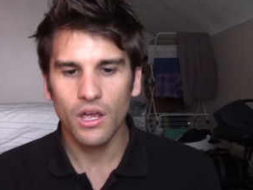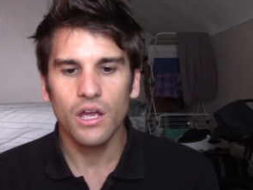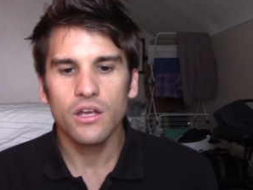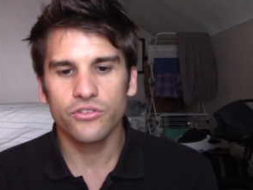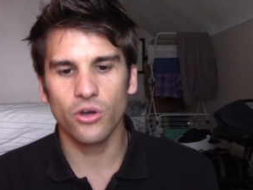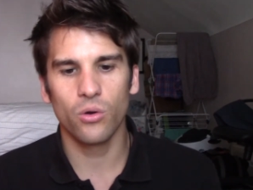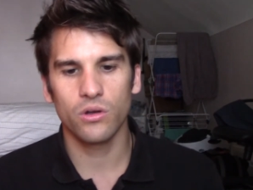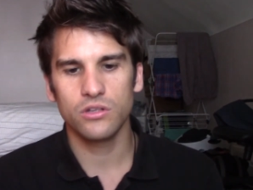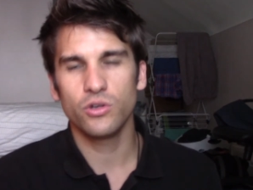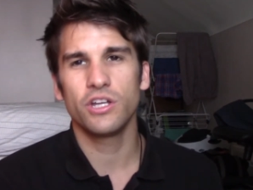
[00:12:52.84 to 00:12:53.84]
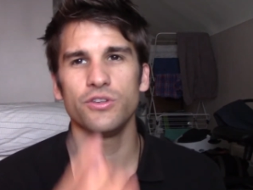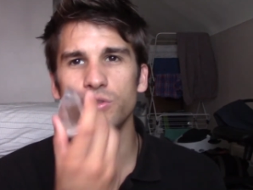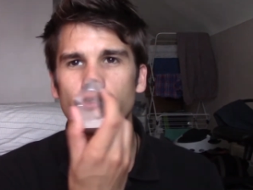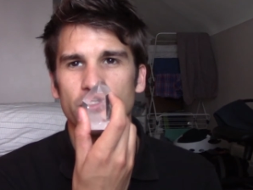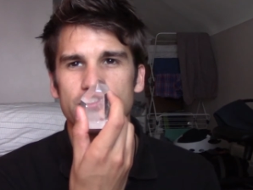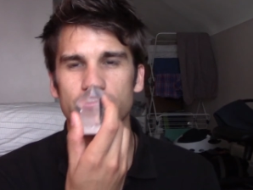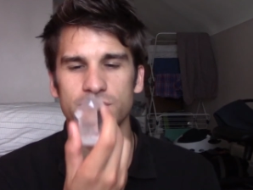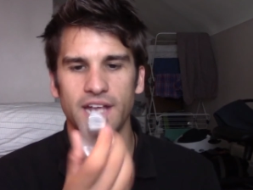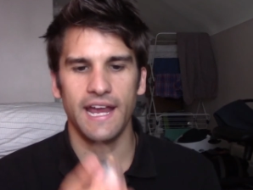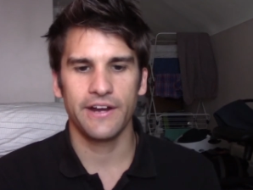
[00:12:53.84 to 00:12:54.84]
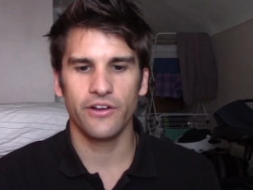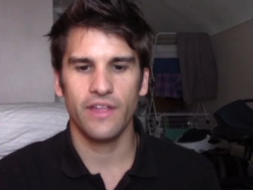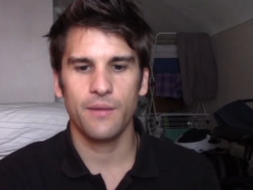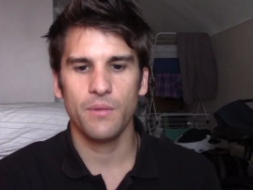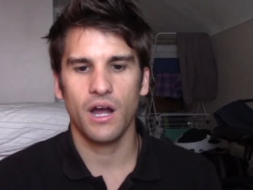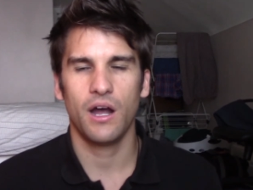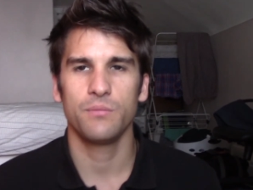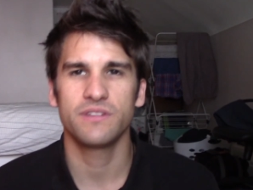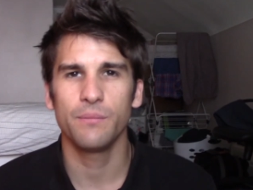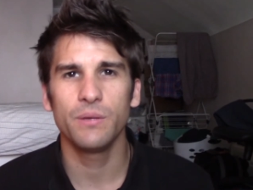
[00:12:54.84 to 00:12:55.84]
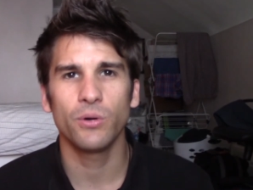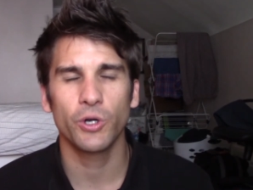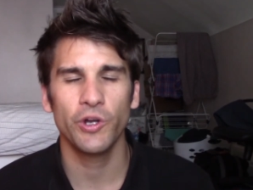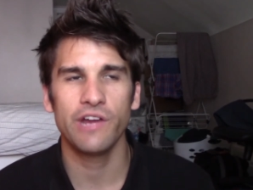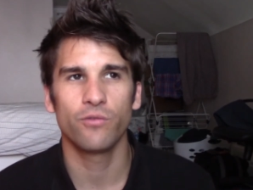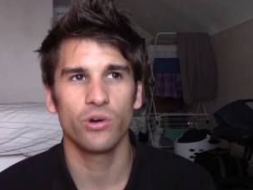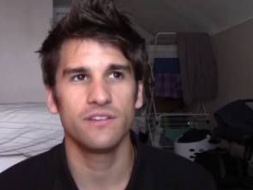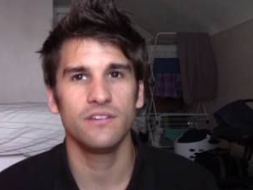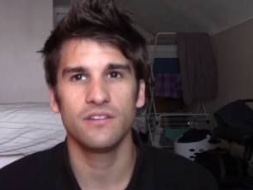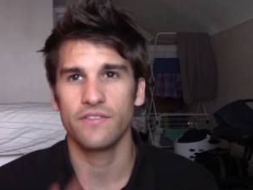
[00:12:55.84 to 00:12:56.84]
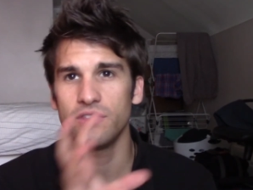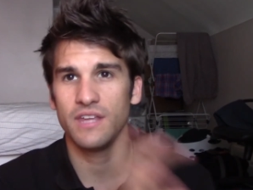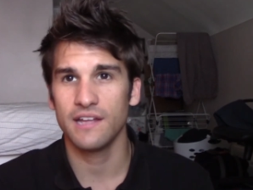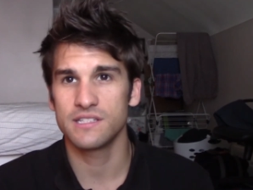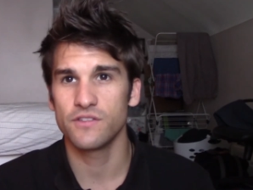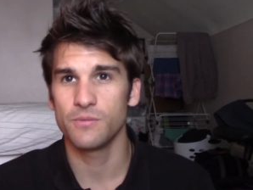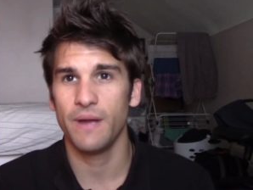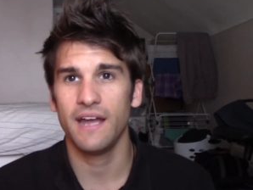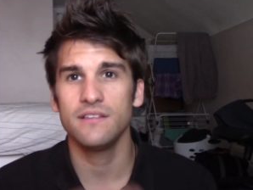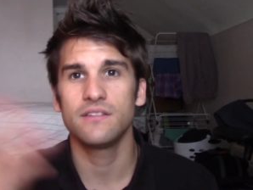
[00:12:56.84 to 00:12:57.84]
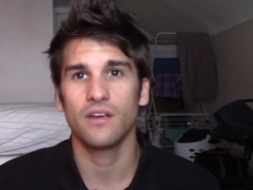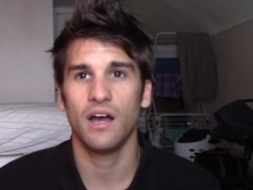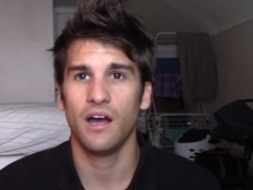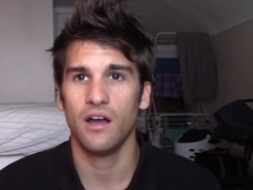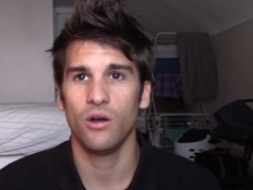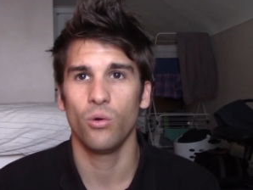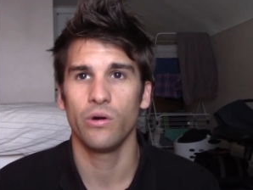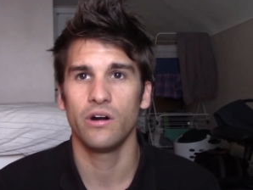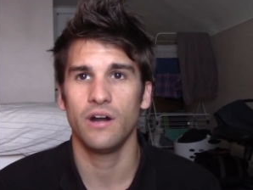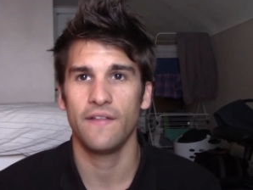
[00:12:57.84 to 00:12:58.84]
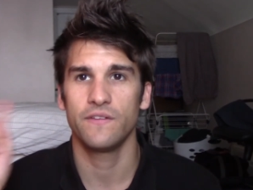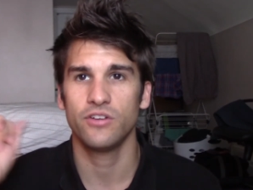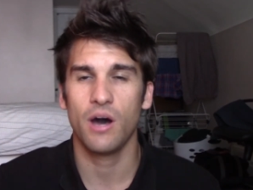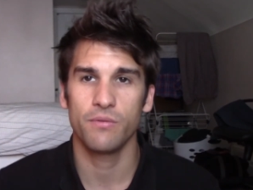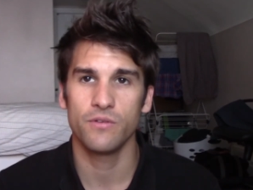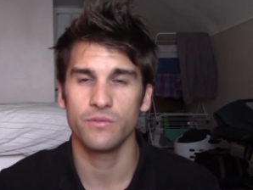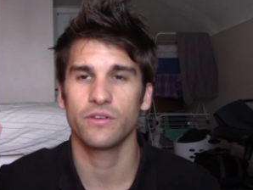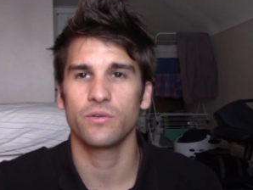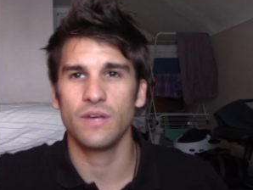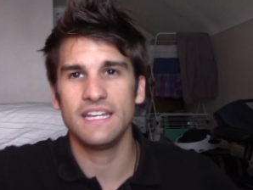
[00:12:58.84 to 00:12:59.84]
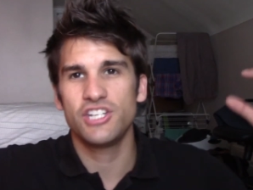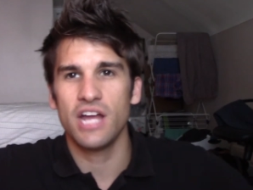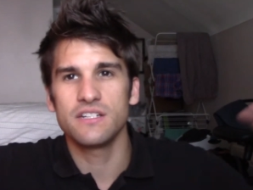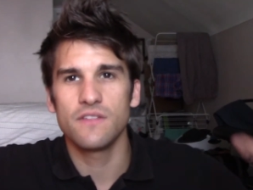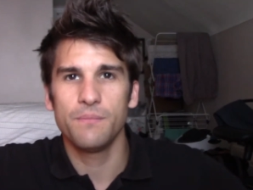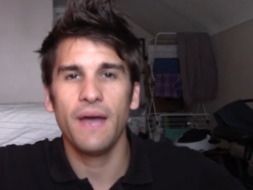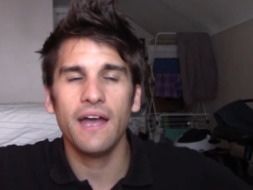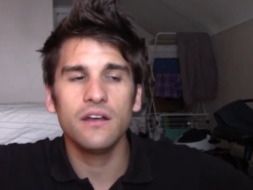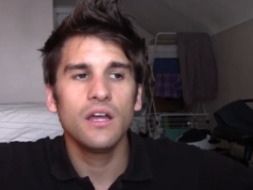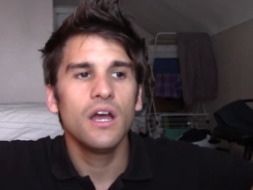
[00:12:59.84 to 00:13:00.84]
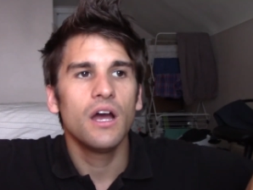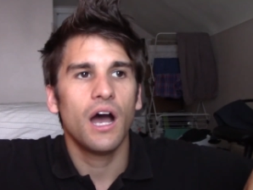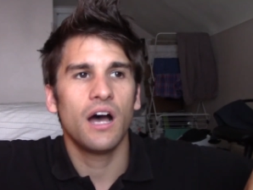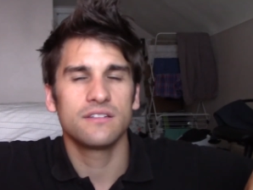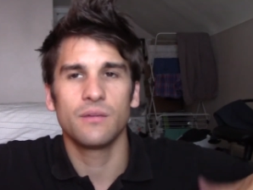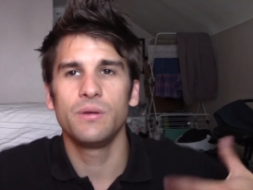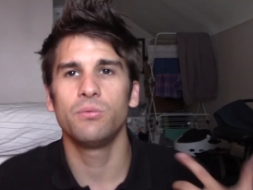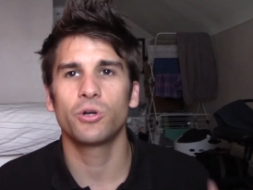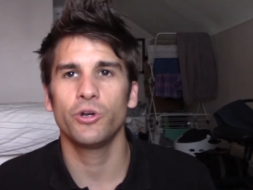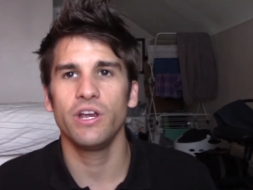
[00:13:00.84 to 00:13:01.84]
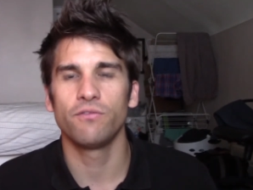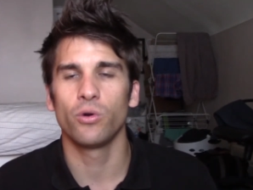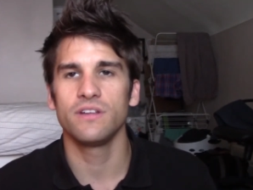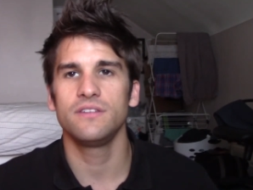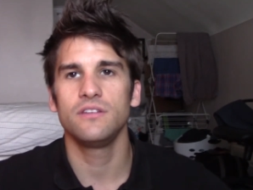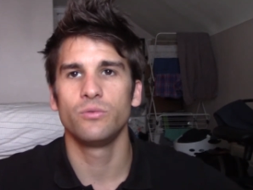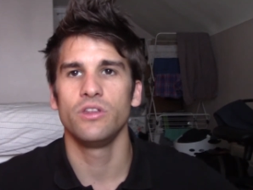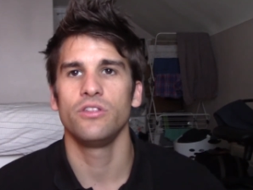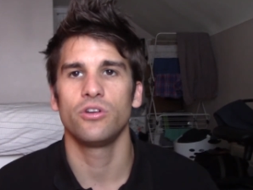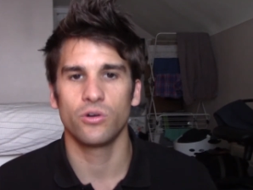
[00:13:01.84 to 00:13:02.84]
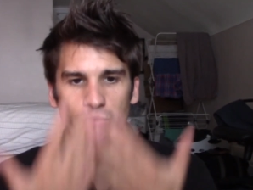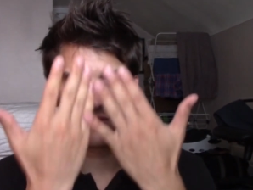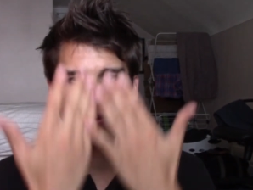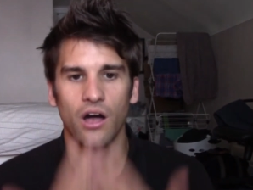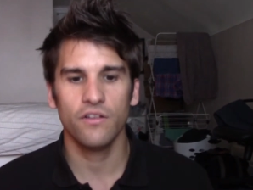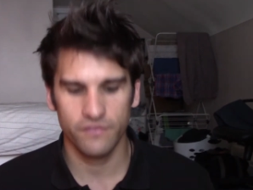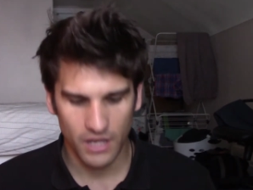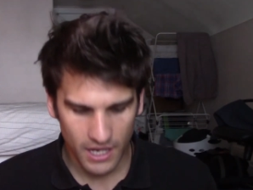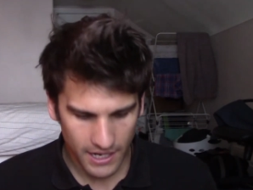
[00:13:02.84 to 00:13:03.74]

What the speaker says: So you could use crystals to anchor them. Some people create vortices at the ends of their beds, or at the top of each end of the bed. Some people create vortices within their own self.